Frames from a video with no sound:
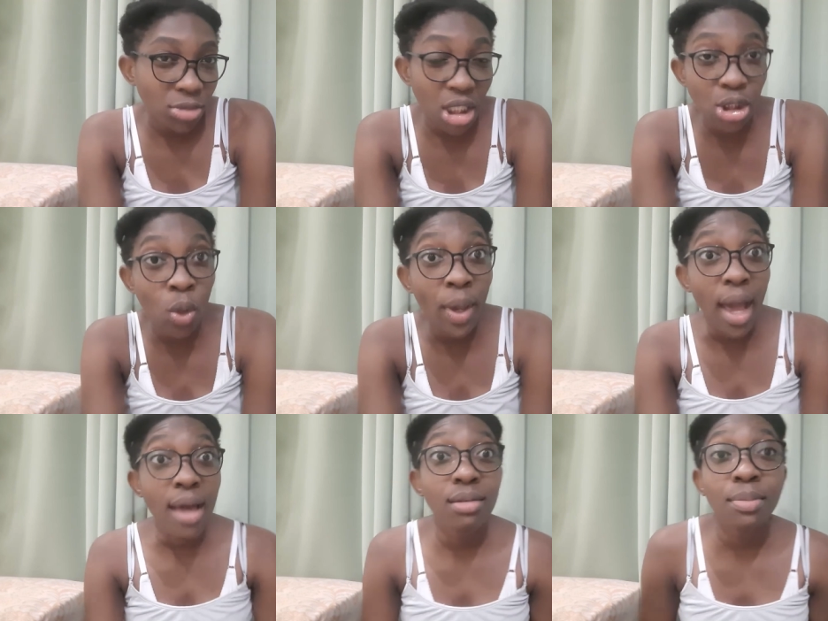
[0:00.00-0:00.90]
there's no way.
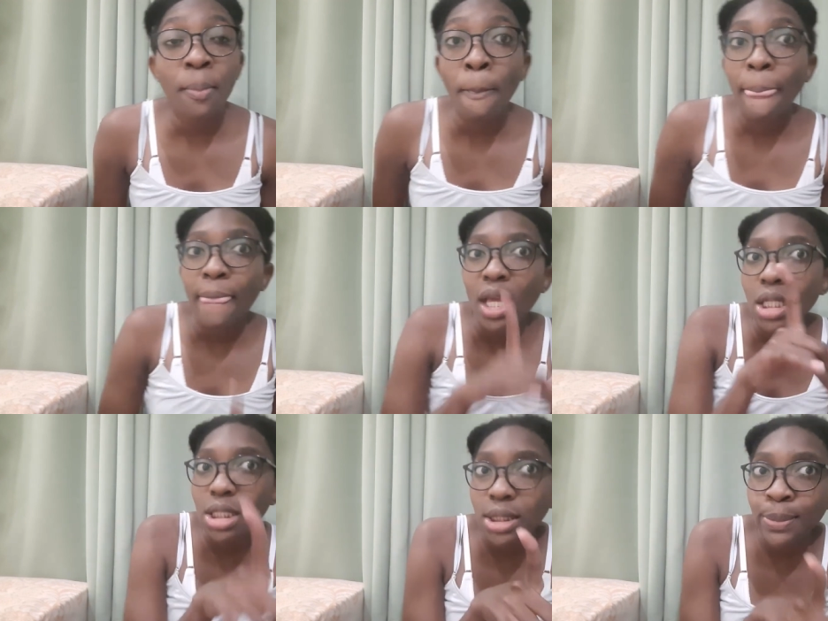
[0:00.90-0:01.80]
And
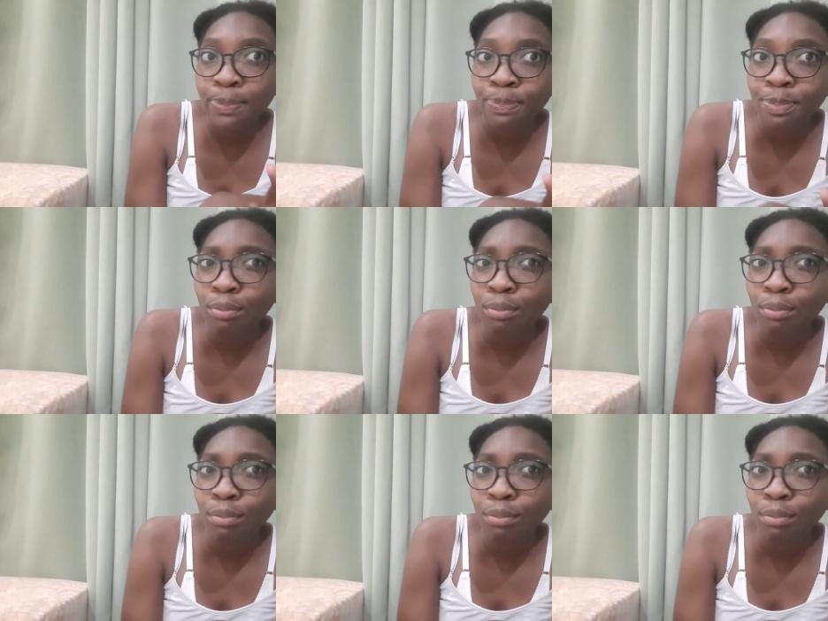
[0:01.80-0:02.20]
listen,